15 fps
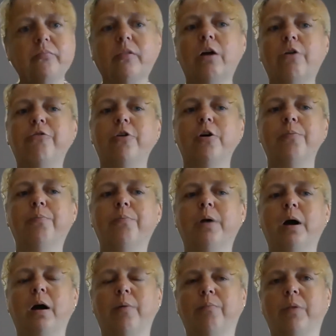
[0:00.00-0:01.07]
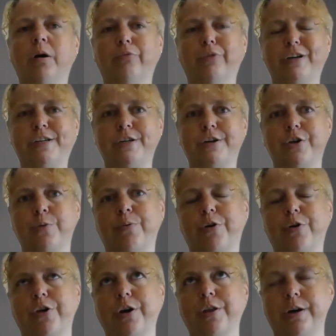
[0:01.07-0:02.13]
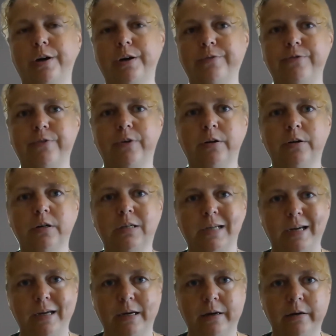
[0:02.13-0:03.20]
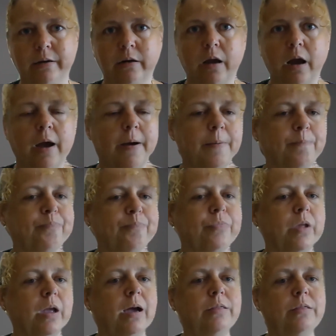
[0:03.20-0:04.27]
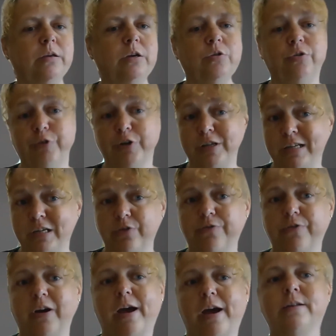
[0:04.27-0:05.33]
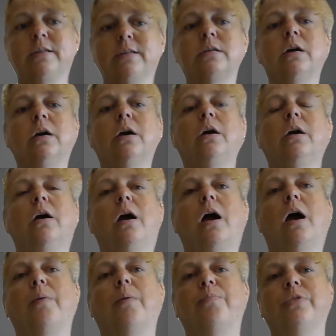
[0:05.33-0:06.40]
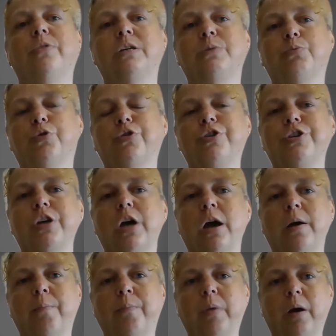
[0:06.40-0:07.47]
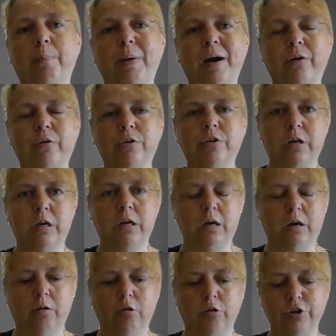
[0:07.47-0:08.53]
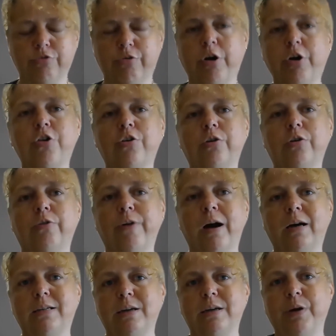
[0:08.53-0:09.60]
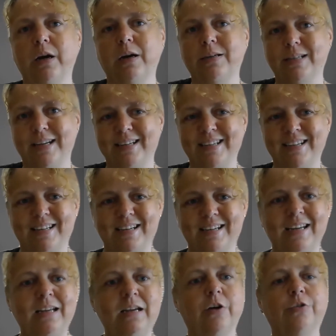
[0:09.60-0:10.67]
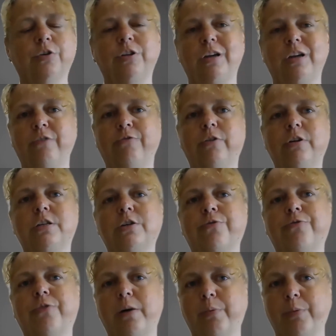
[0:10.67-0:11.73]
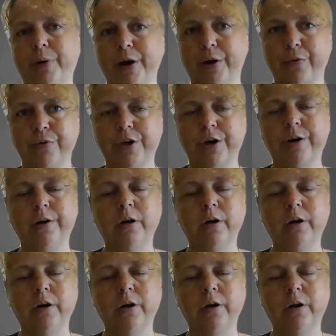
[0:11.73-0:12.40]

from a research project that I've undertaken at the University of Kent. This was about the construction of academic identity under the influence of fibromyalgia.